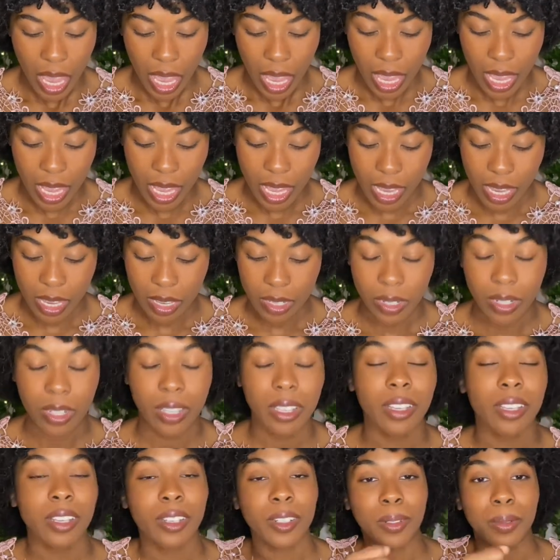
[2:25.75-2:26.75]
and
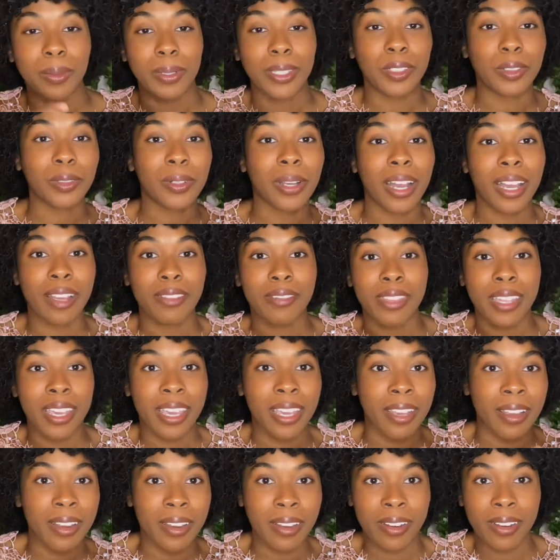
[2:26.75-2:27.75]
we drive
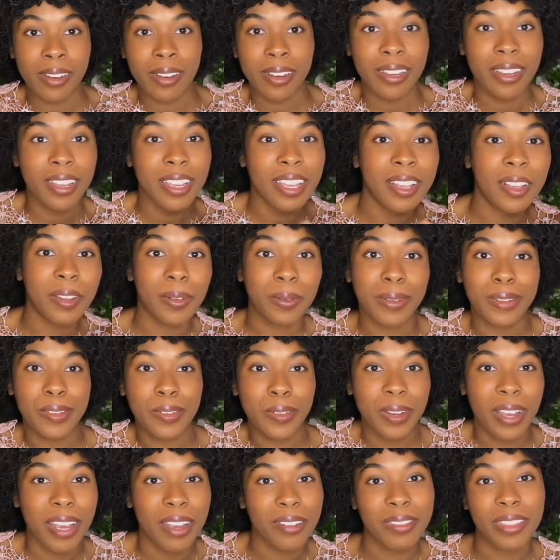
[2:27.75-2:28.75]
there we
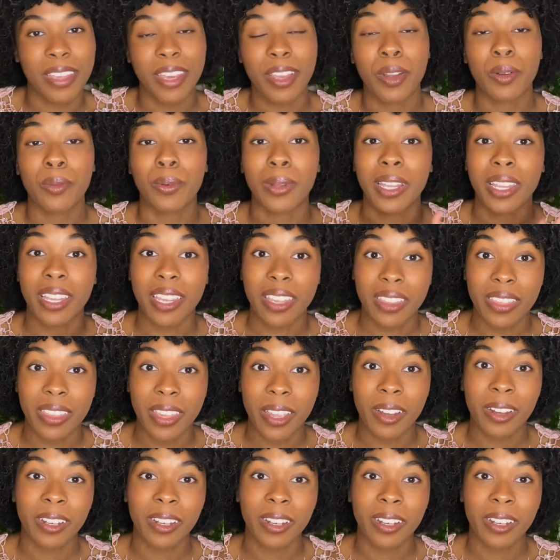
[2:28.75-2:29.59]
drive there, we get there.